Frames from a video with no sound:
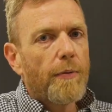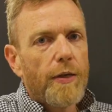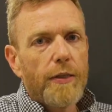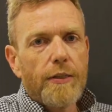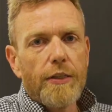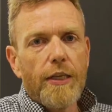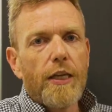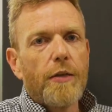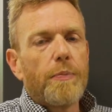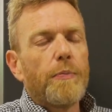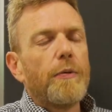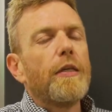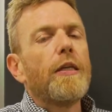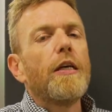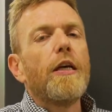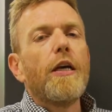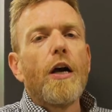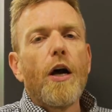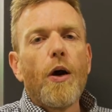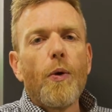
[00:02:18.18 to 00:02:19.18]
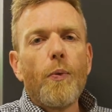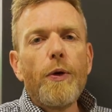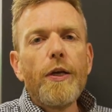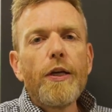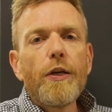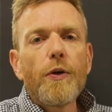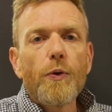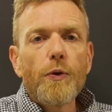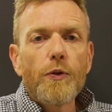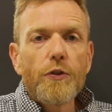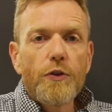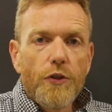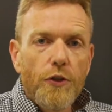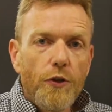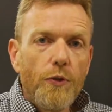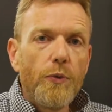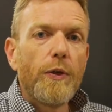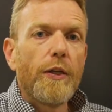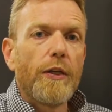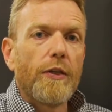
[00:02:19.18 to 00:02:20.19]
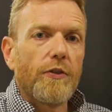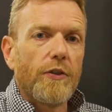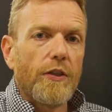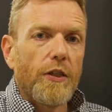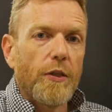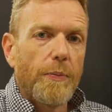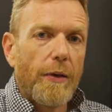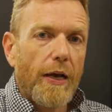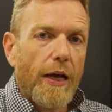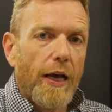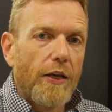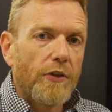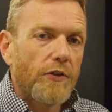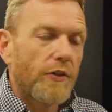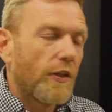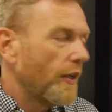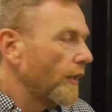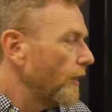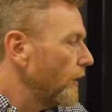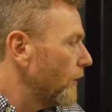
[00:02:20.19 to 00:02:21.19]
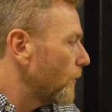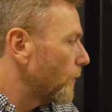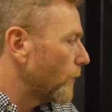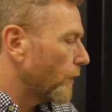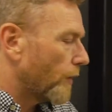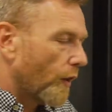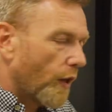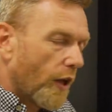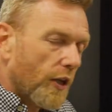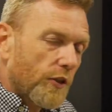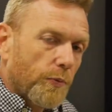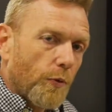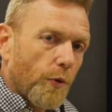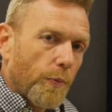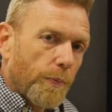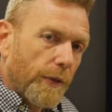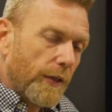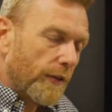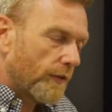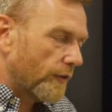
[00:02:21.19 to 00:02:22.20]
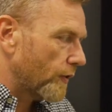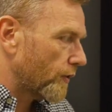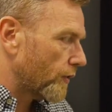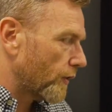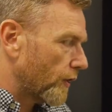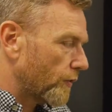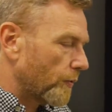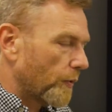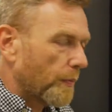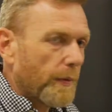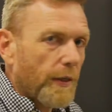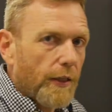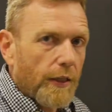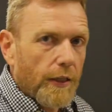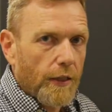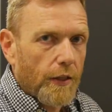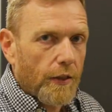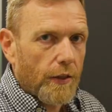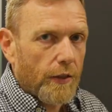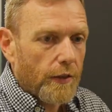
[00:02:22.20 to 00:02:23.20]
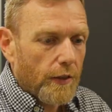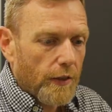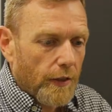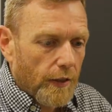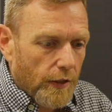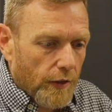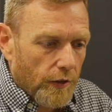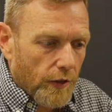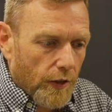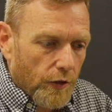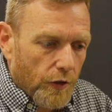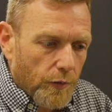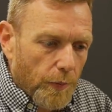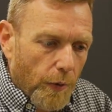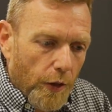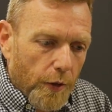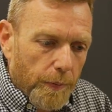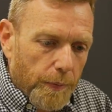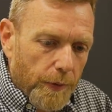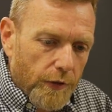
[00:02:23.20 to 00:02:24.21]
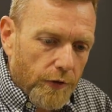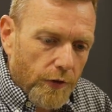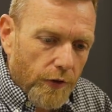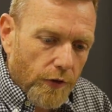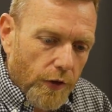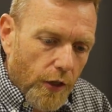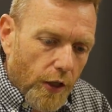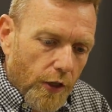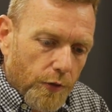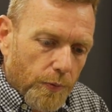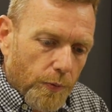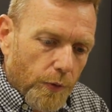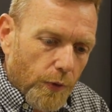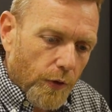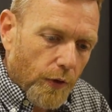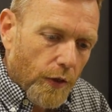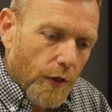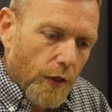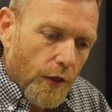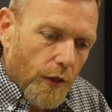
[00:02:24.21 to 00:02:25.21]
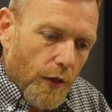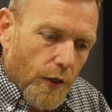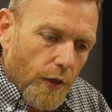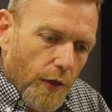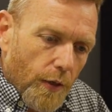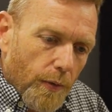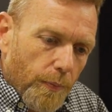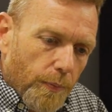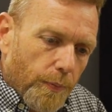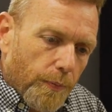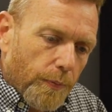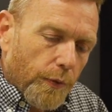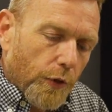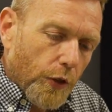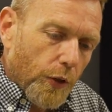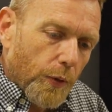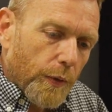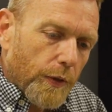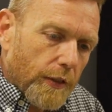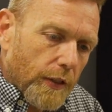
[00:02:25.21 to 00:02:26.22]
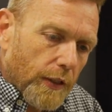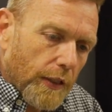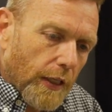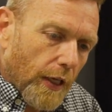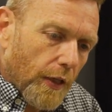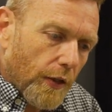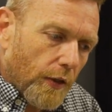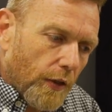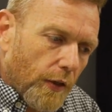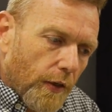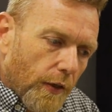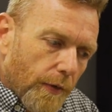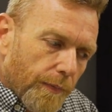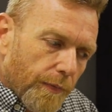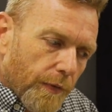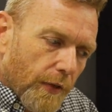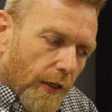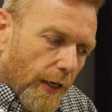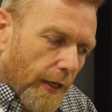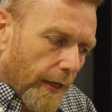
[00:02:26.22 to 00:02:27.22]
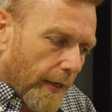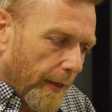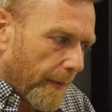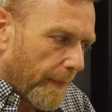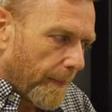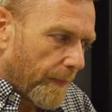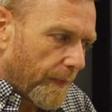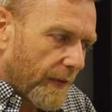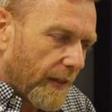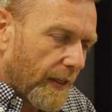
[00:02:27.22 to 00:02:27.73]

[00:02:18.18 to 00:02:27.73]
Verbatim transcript: might take me a week or two weeks in the past with lots more pieces because we make it on uh, in, in, smaller pieces, lots more gluing together. Um,